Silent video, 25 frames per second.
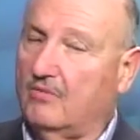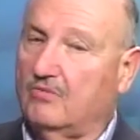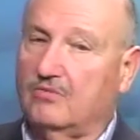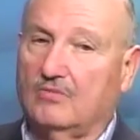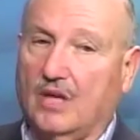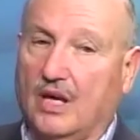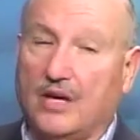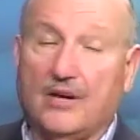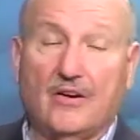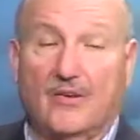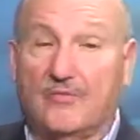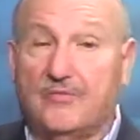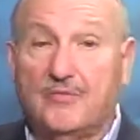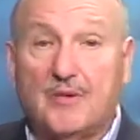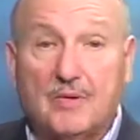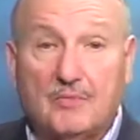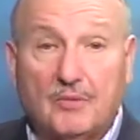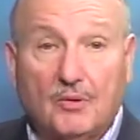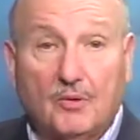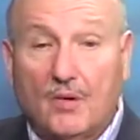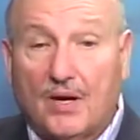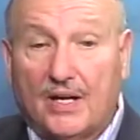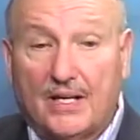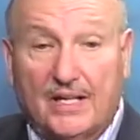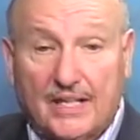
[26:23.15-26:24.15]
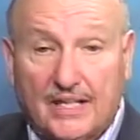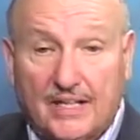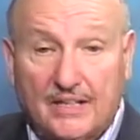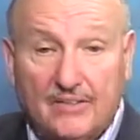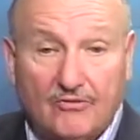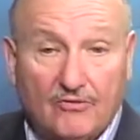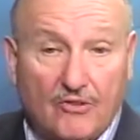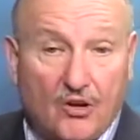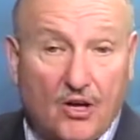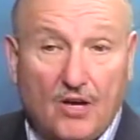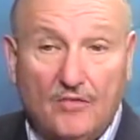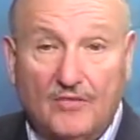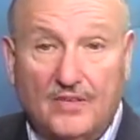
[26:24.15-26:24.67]
if people want to get
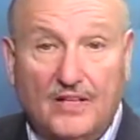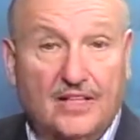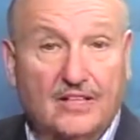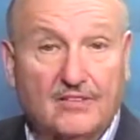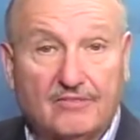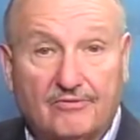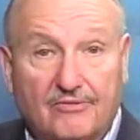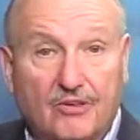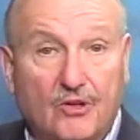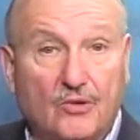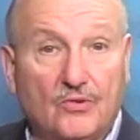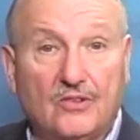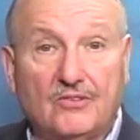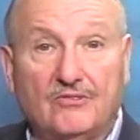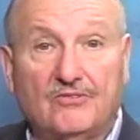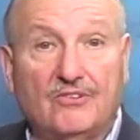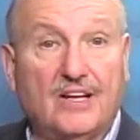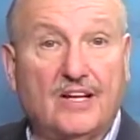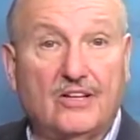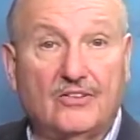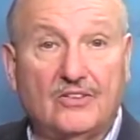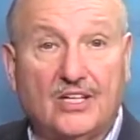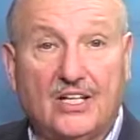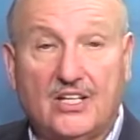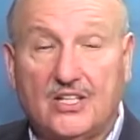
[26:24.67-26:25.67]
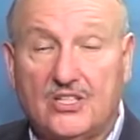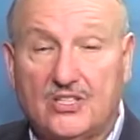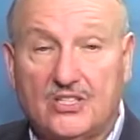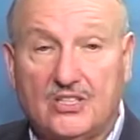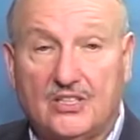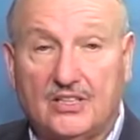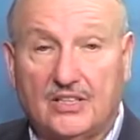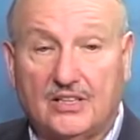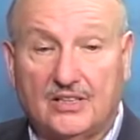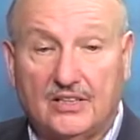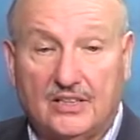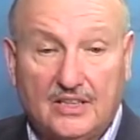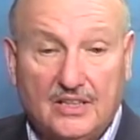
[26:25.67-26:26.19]
involved, they can phone the foundation
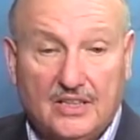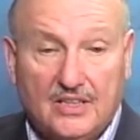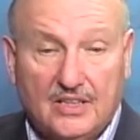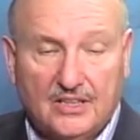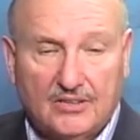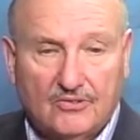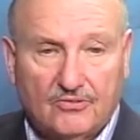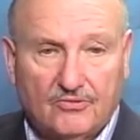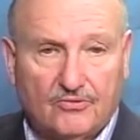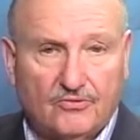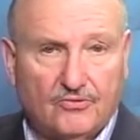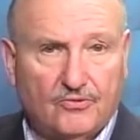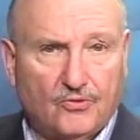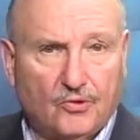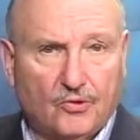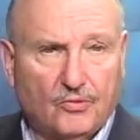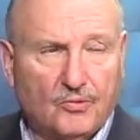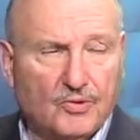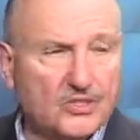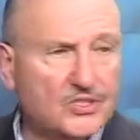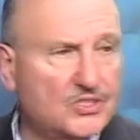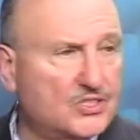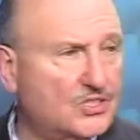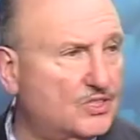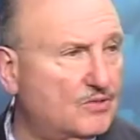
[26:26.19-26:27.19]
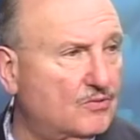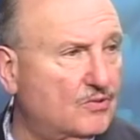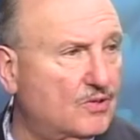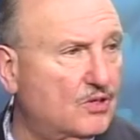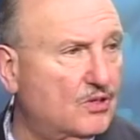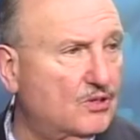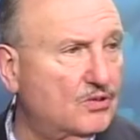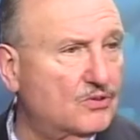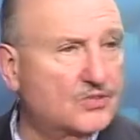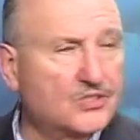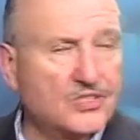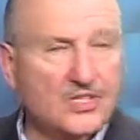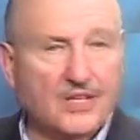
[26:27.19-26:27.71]
at
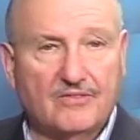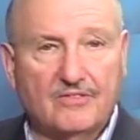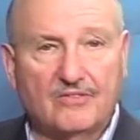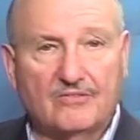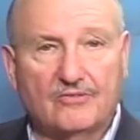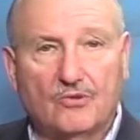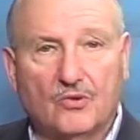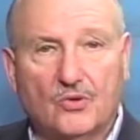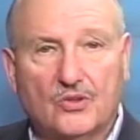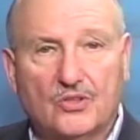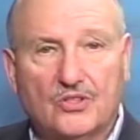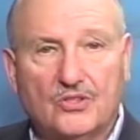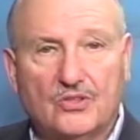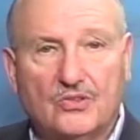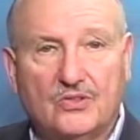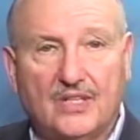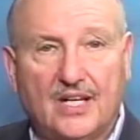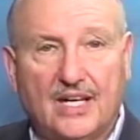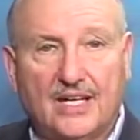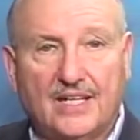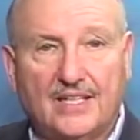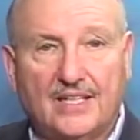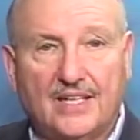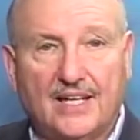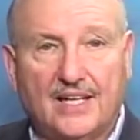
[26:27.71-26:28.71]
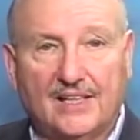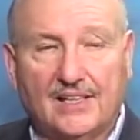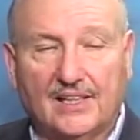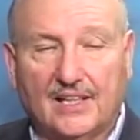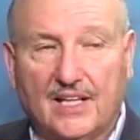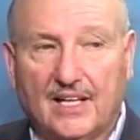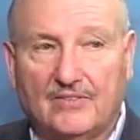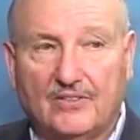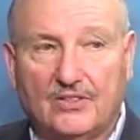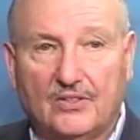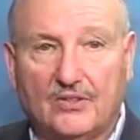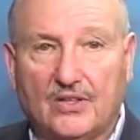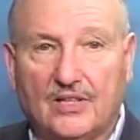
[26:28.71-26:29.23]

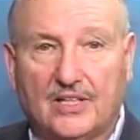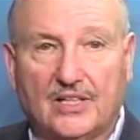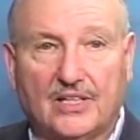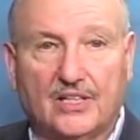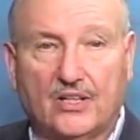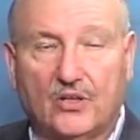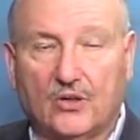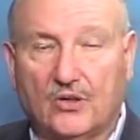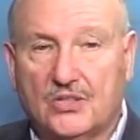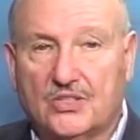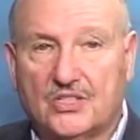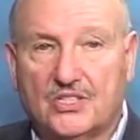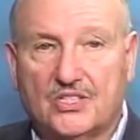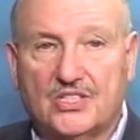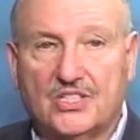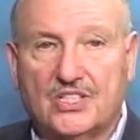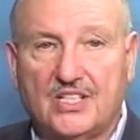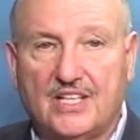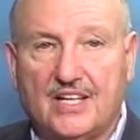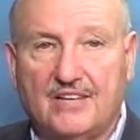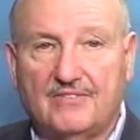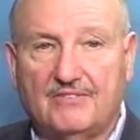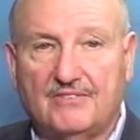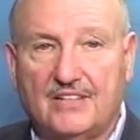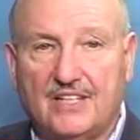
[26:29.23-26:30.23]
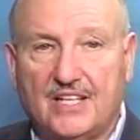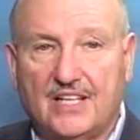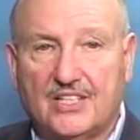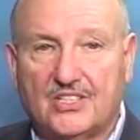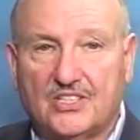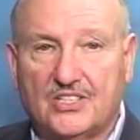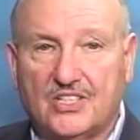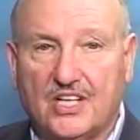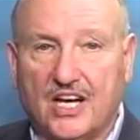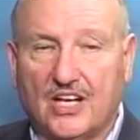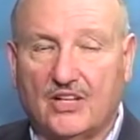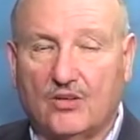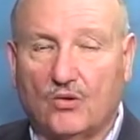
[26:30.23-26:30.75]
410-742-9911, or they can go at
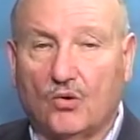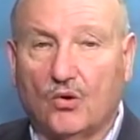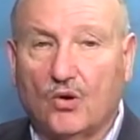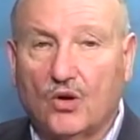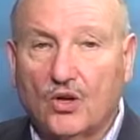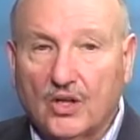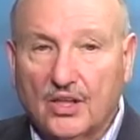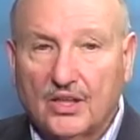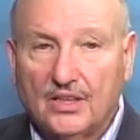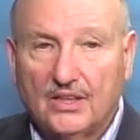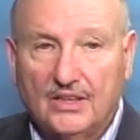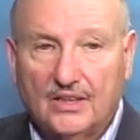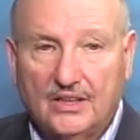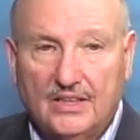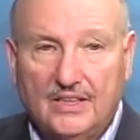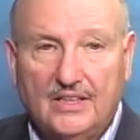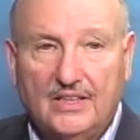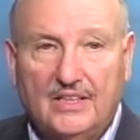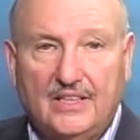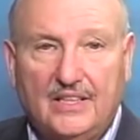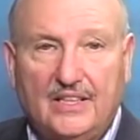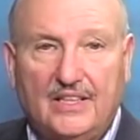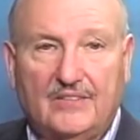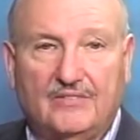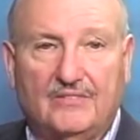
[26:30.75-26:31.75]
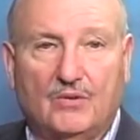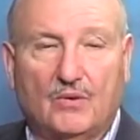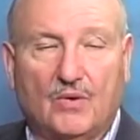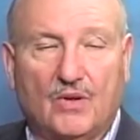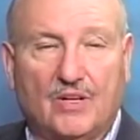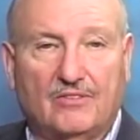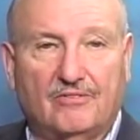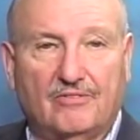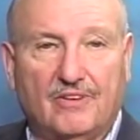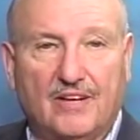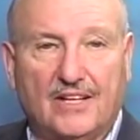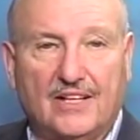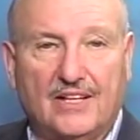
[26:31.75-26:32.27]
cfes.org. If you want
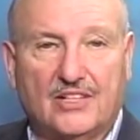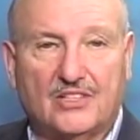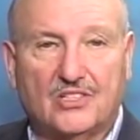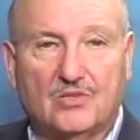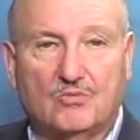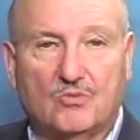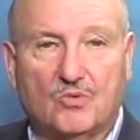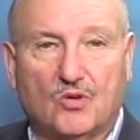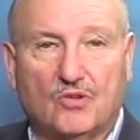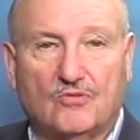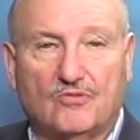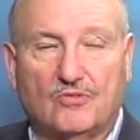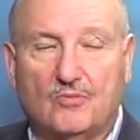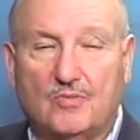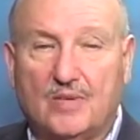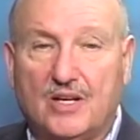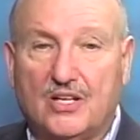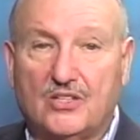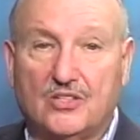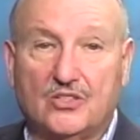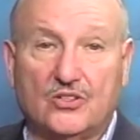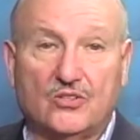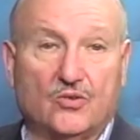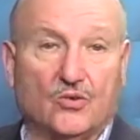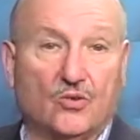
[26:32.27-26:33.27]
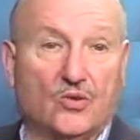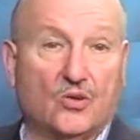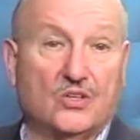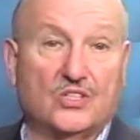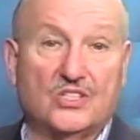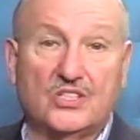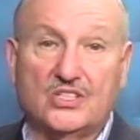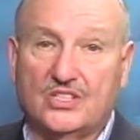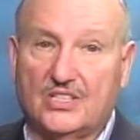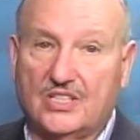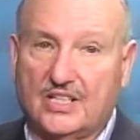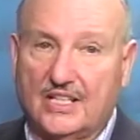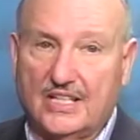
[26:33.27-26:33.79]
to find out some more information or
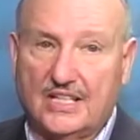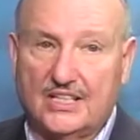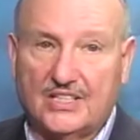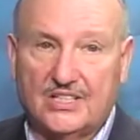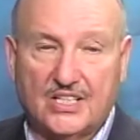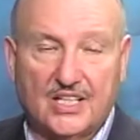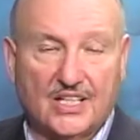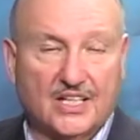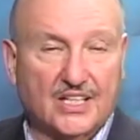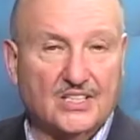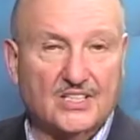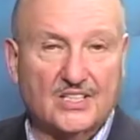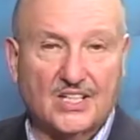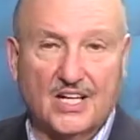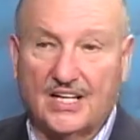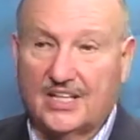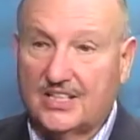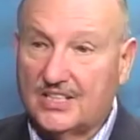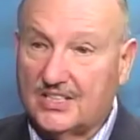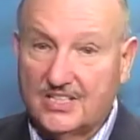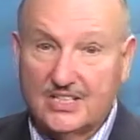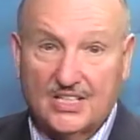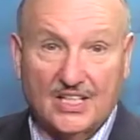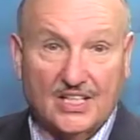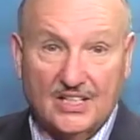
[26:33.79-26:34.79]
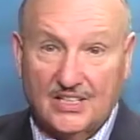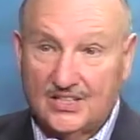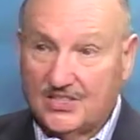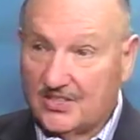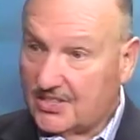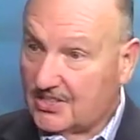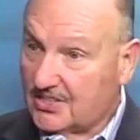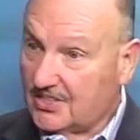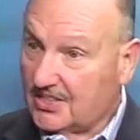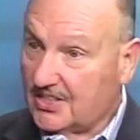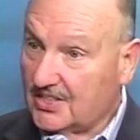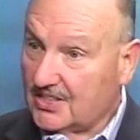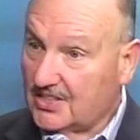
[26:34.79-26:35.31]
to get tickets, I can tell you
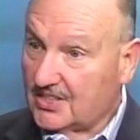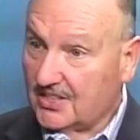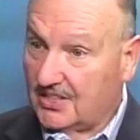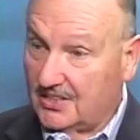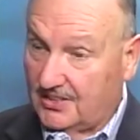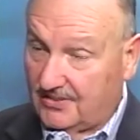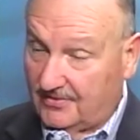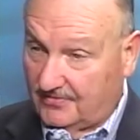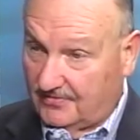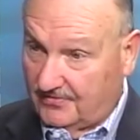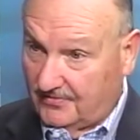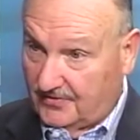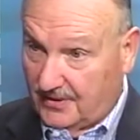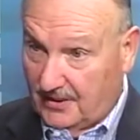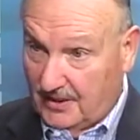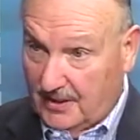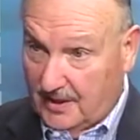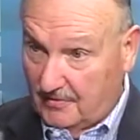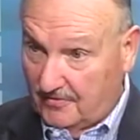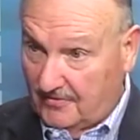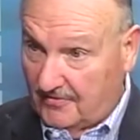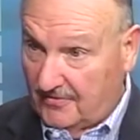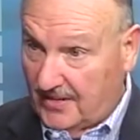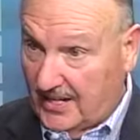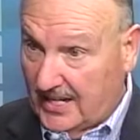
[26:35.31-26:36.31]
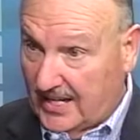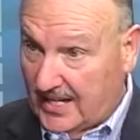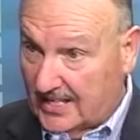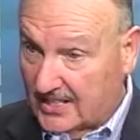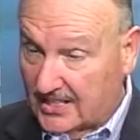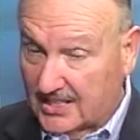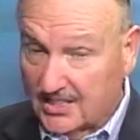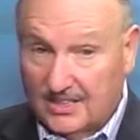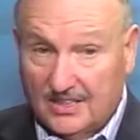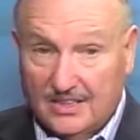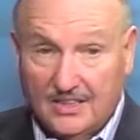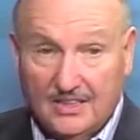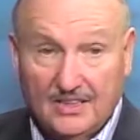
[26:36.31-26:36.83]
this thing's going to fill up fast.